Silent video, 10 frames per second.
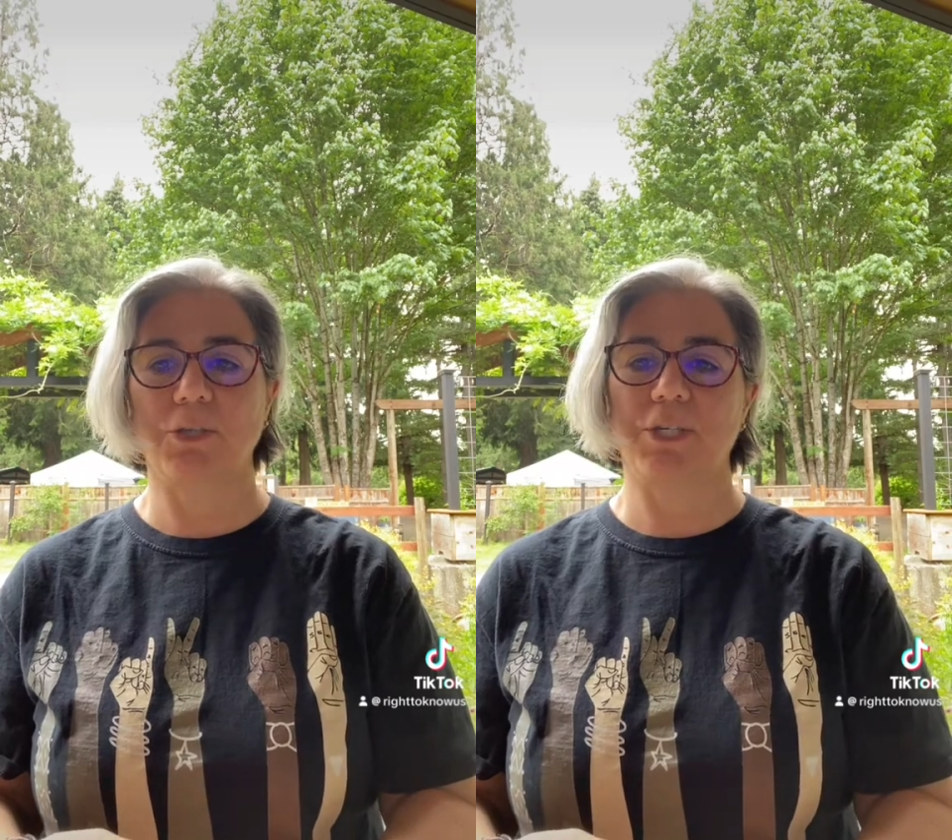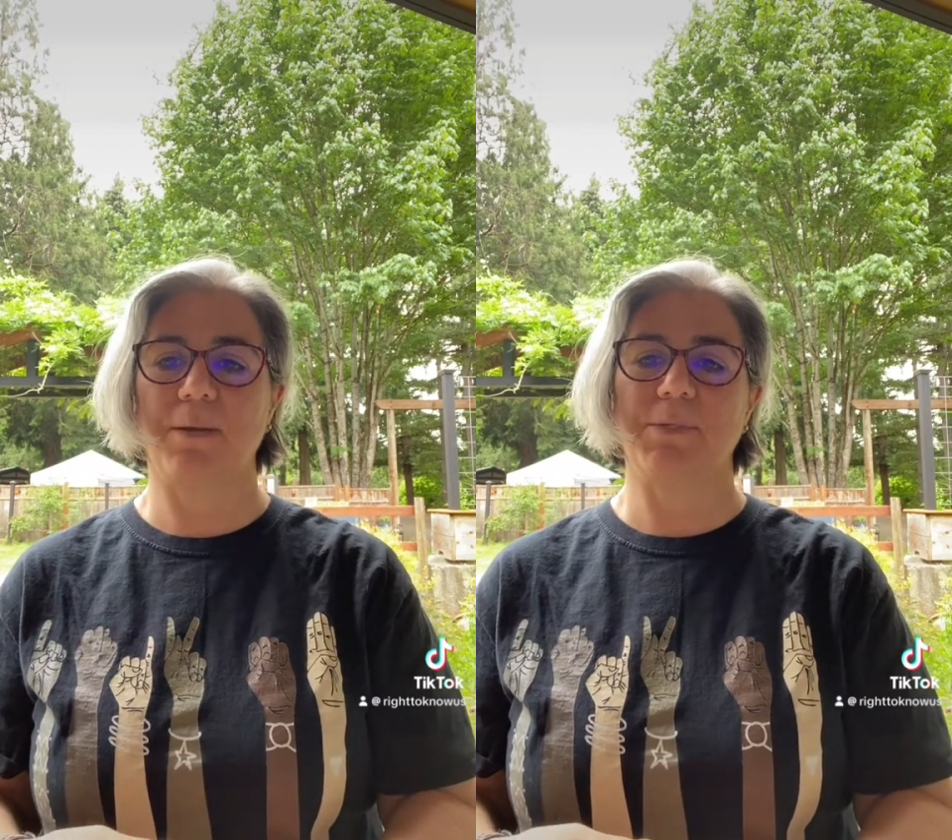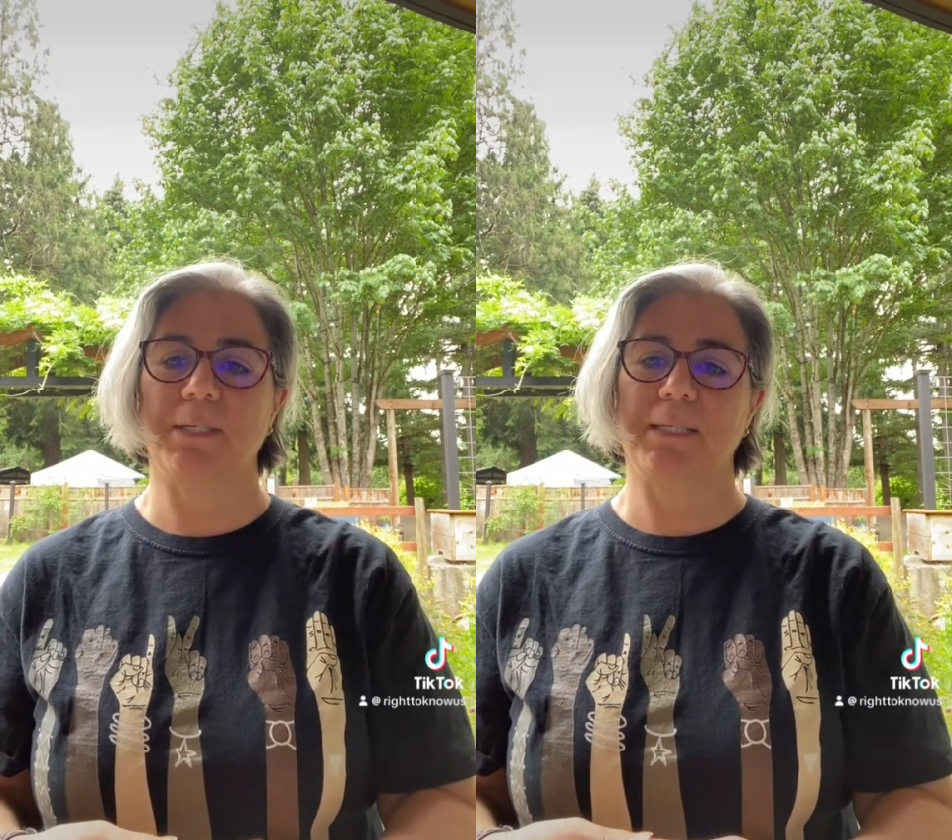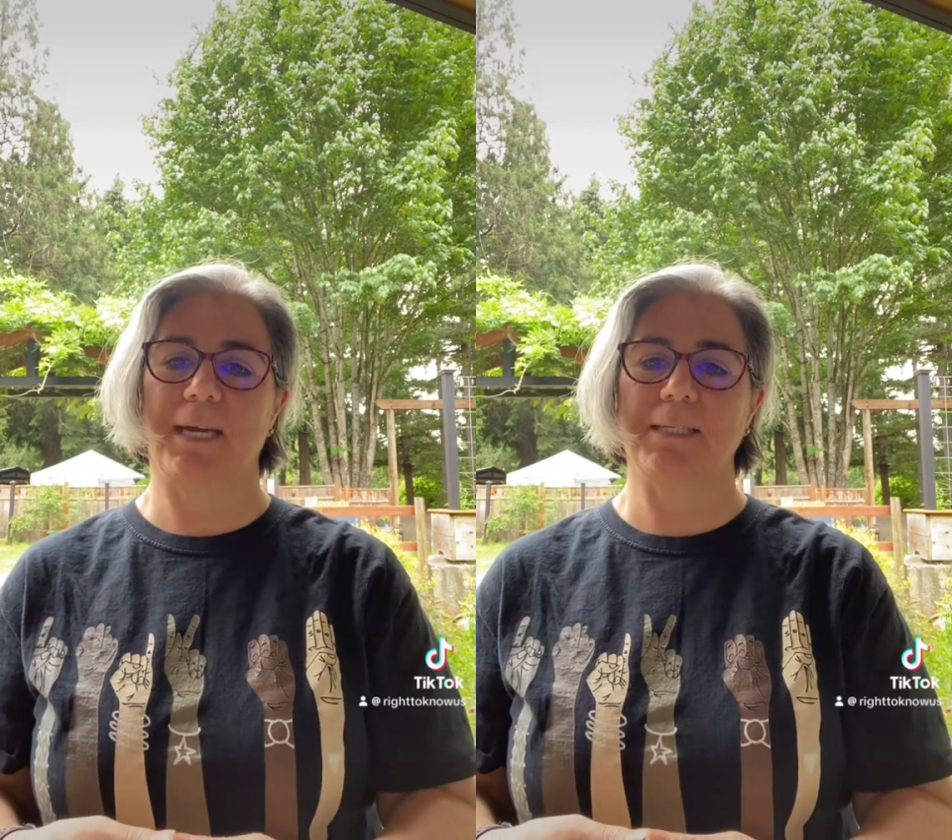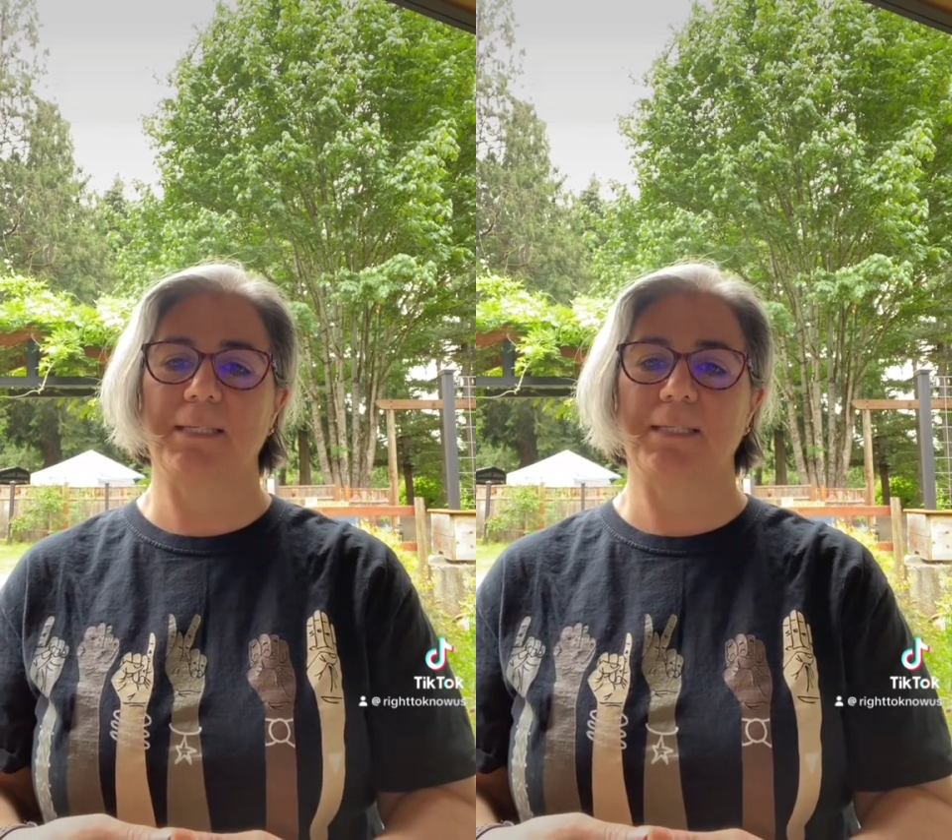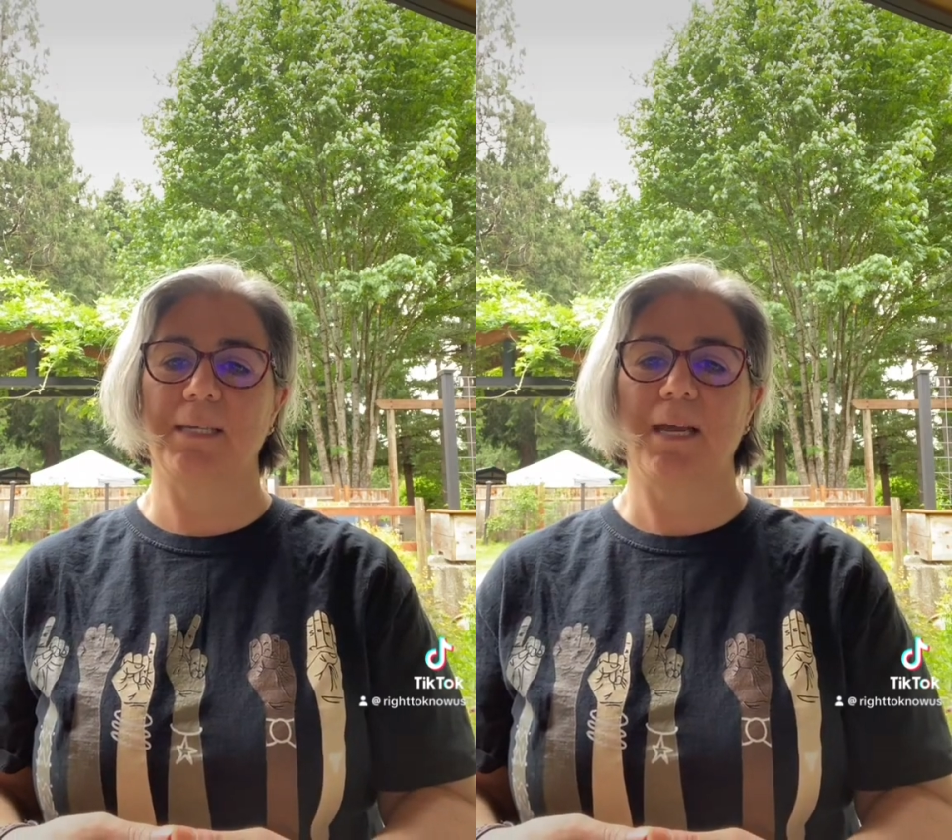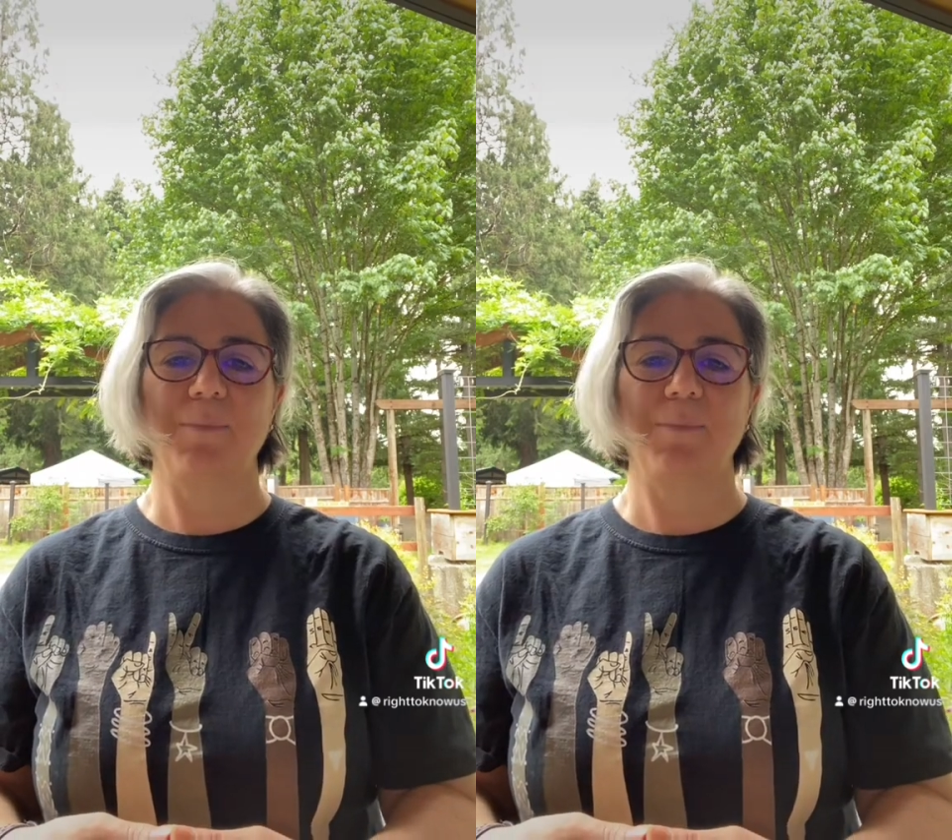shapes and sizes.